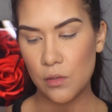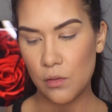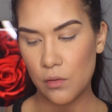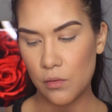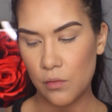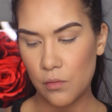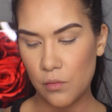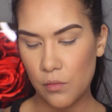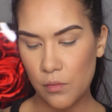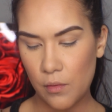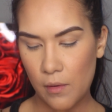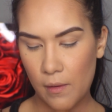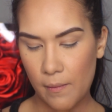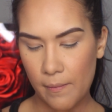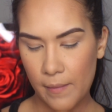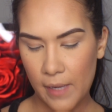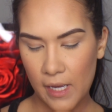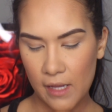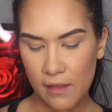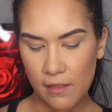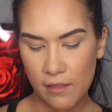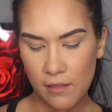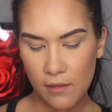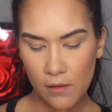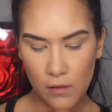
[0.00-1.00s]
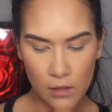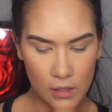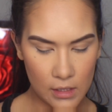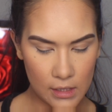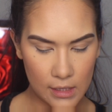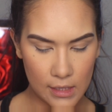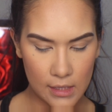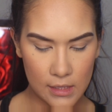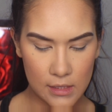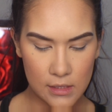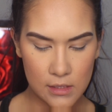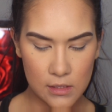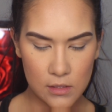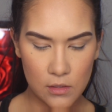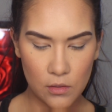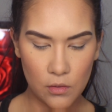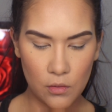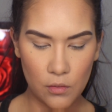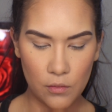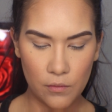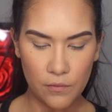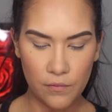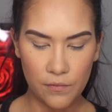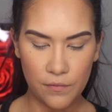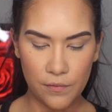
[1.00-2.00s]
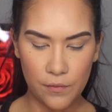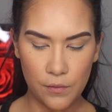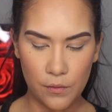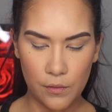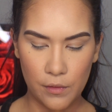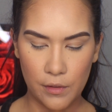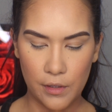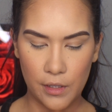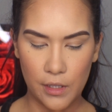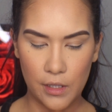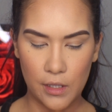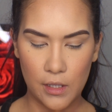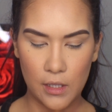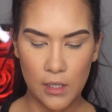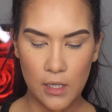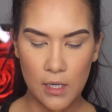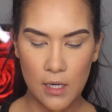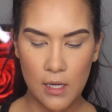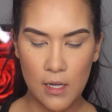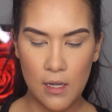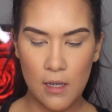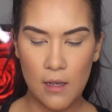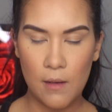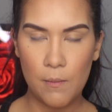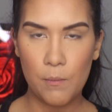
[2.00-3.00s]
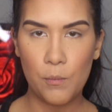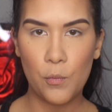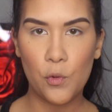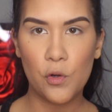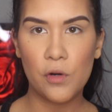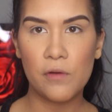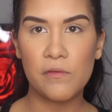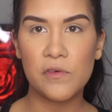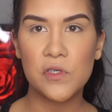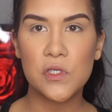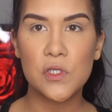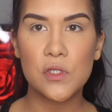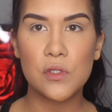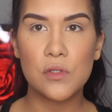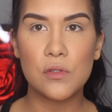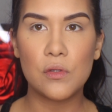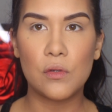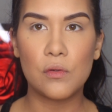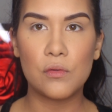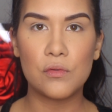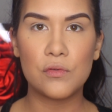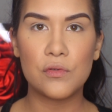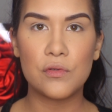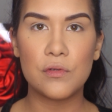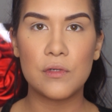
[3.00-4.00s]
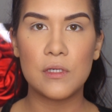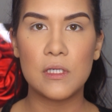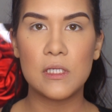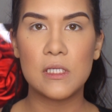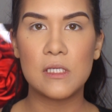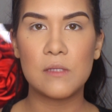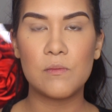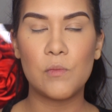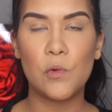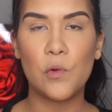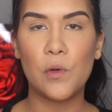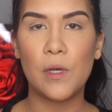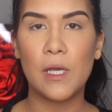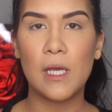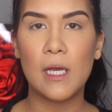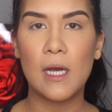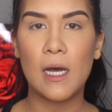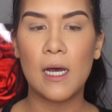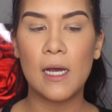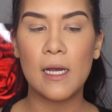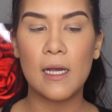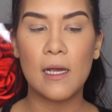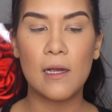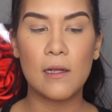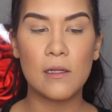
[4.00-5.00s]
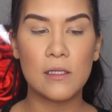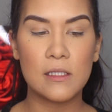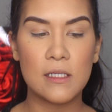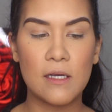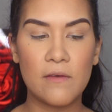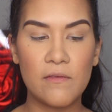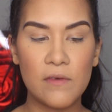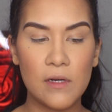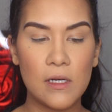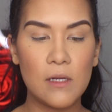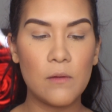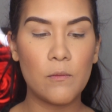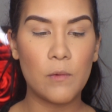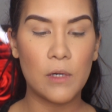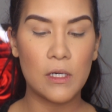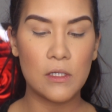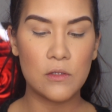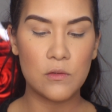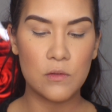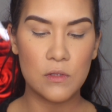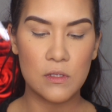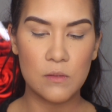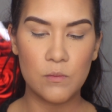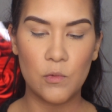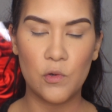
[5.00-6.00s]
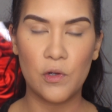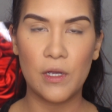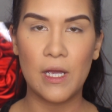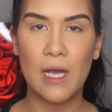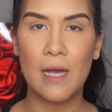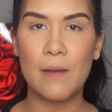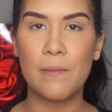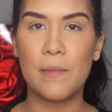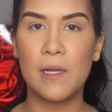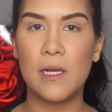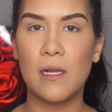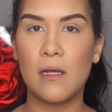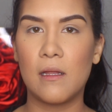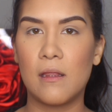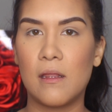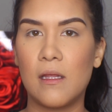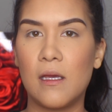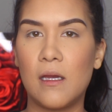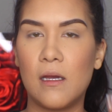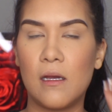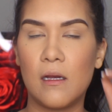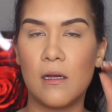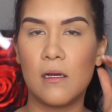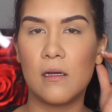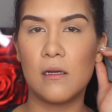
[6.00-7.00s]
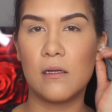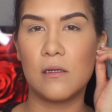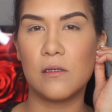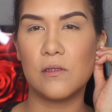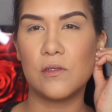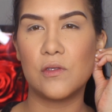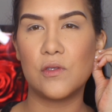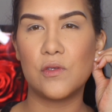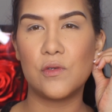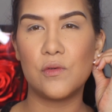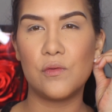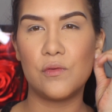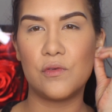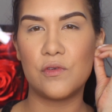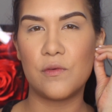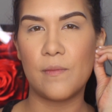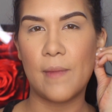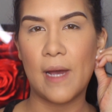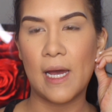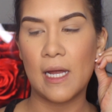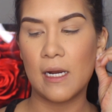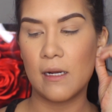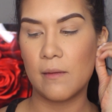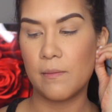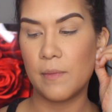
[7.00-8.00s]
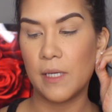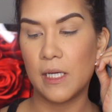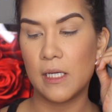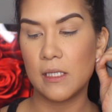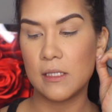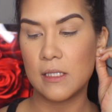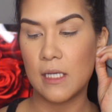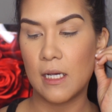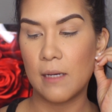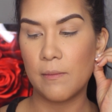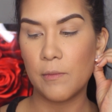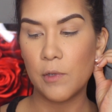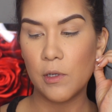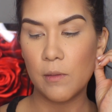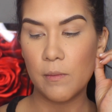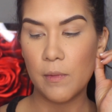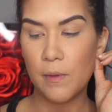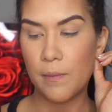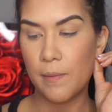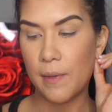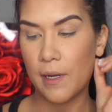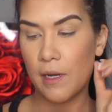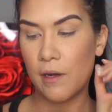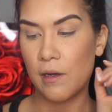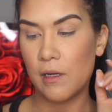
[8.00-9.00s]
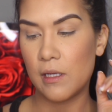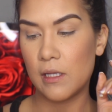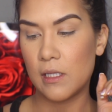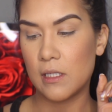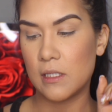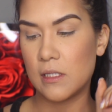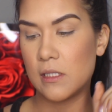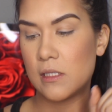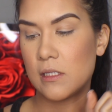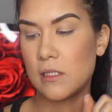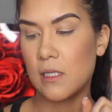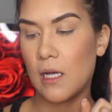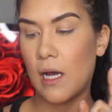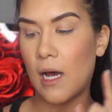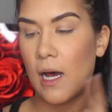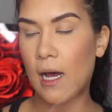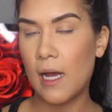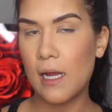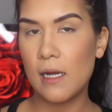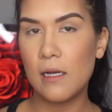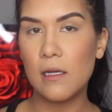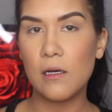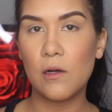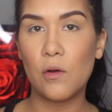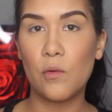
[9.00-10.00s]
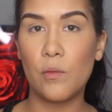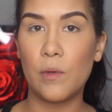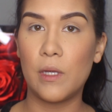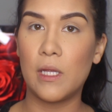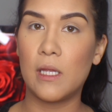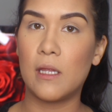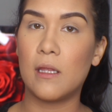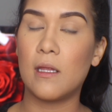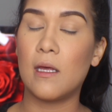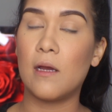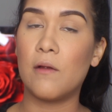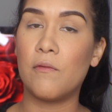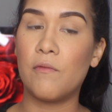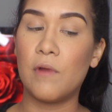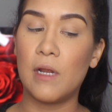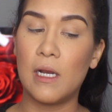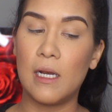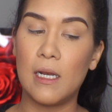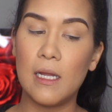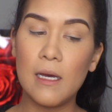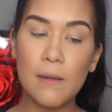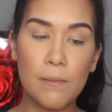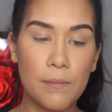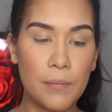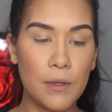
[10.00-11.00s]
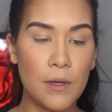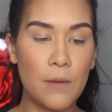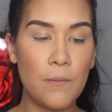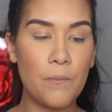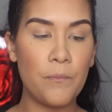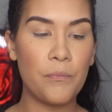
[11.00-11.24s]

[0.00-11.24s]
So my thought is to go for more of a sultry smoky eye. I definitely want to do a smoky eye, but nothing too dramatic because I am going to be pairing this eye look with a red lip.